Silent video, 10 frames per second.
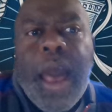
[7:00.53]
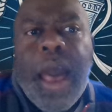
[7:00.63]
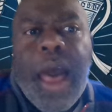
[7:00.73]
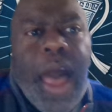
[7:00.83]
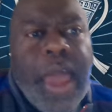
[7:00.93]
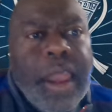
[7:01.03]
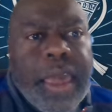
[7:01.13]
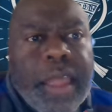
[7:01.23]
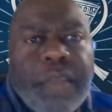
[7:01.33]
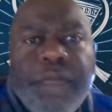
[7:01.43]
I look
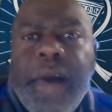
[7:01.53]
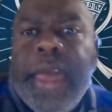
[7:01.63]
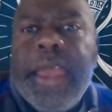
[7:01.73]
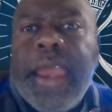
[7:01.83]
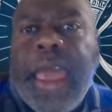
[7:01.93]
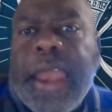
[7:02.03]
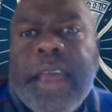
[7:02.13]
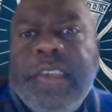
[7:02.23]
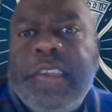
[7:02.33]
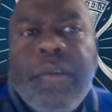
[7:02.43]
at the fight and I
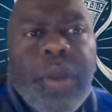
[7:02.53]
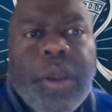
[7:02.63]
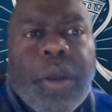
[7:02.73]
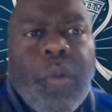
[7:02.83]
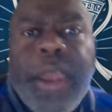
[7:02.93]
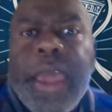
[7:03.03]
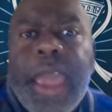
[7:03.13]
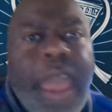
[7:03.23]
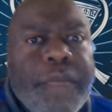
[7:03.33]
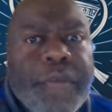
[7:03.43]
see Whittaker winning
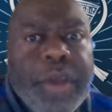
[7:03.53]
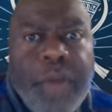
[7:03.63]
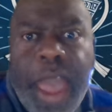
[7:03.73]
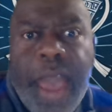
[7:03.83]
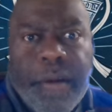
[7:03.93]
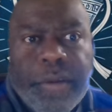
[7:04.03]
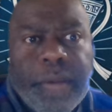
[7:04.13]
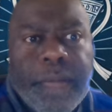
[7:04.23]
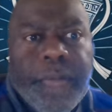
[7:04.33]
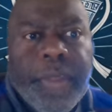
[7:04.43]
every round.
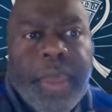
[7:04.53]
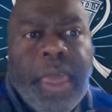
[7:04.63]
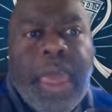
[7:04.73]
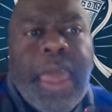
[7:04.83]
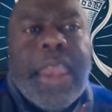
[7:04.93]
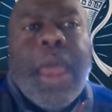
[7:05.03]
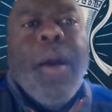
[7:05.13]
Now,